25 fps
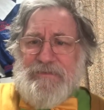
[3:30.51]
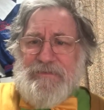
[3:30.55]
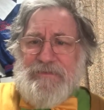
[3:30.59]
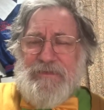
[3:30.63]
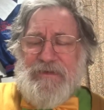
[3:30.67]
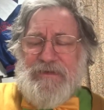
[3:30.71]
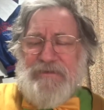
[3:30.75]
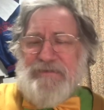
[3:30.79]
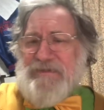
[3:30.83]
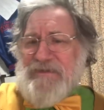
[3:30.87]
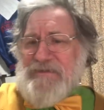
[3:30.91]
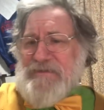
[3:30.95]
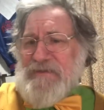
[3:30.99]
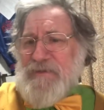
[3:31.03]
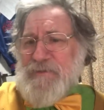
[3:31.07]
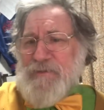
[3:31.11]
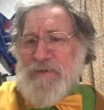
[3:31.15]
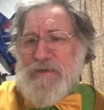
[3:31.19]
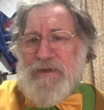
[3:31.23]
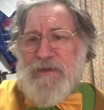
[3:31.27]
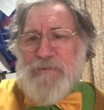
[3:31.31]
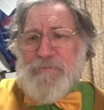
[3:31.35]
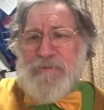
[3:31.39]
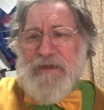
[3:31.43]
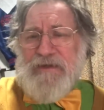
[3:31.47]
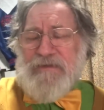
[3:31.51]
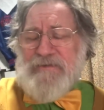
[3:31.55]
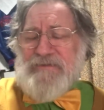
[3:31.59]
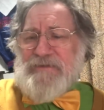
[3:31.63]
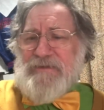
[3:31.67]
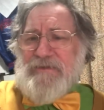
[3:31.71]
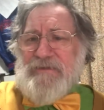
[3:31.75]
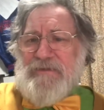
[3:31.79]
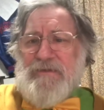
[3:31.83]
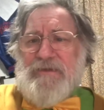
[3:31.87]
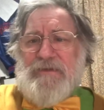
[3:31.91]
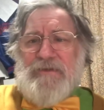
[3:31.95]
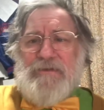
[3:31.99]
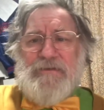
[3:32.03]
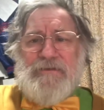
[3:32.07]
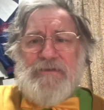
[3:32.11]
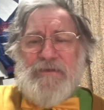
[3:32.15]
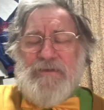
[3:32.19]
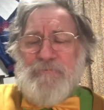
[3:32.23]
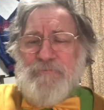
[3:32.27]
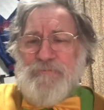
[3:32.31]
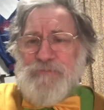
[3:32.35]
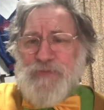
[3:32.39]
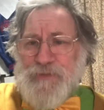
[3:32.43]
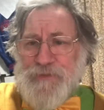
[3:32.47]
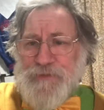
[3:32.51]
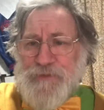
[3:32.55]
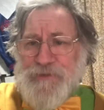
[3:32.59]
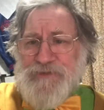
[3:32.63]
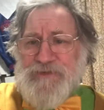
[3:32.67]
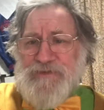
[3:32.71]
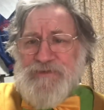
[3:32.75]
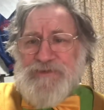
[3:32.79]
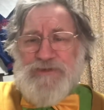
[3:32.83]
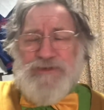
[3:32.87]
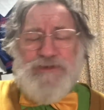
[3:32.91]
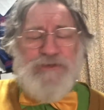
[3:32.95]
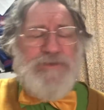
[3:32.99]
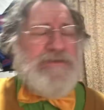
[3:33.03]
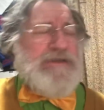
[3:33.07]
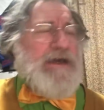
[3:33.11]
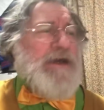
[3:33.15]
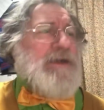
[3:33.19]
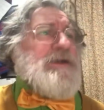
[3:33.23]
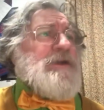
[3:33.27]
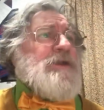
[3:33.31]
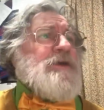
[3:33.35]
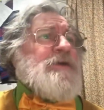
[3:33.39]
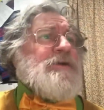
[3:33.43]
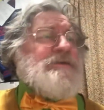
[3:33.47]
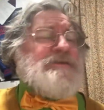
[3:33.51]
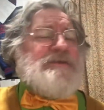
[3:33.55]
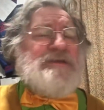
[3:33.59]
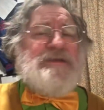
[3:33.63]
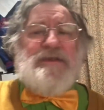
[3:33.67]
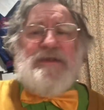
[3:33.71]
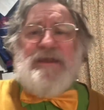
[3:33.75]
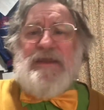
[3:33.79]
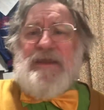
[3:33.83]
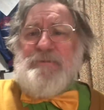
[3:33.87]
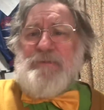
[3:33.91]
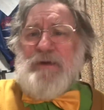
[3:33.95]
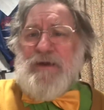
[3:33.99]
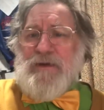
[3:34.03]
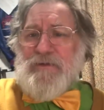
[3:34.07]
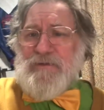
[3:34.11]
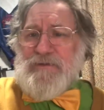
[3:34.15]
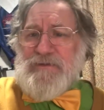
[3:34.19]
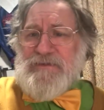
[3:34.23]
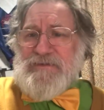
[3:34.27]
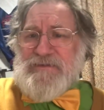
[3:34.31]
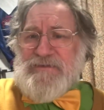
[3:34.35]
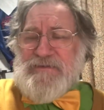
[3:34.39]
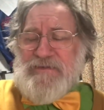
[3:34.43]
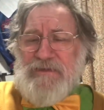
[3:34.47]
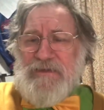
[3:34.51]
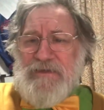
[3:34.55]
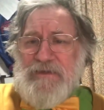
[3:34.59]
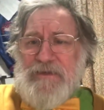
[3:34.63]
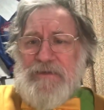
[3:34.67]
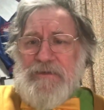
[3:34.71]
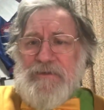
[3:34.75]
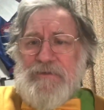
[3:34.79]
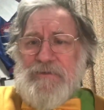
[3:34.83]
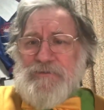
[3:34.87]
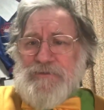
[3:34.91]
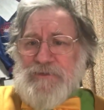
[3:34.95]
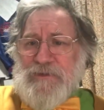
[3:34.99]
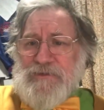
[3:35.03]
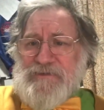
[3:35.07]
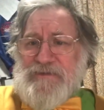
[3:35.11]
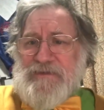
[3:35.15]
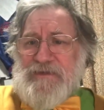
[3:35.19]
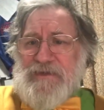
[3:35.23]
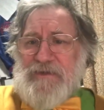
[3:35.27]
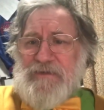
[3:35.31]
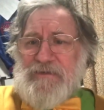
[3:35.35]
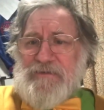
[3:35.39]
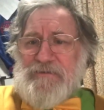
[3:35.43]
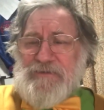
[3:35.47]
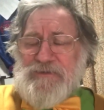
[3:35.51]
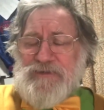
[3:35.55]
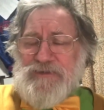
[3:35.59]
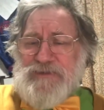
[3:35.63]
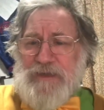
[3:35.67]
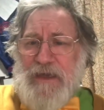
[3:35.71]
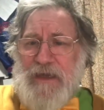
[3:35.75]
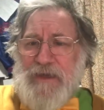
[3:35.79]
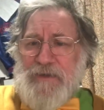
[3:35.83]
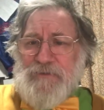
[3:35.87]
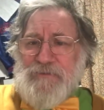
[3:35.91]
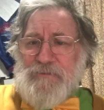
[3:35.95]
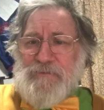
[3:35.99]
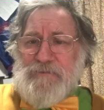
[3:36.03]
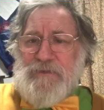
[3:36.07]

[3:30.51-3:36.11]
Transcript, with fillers: It doesn't really matter. The important issues are not the immigrants crossing the channel.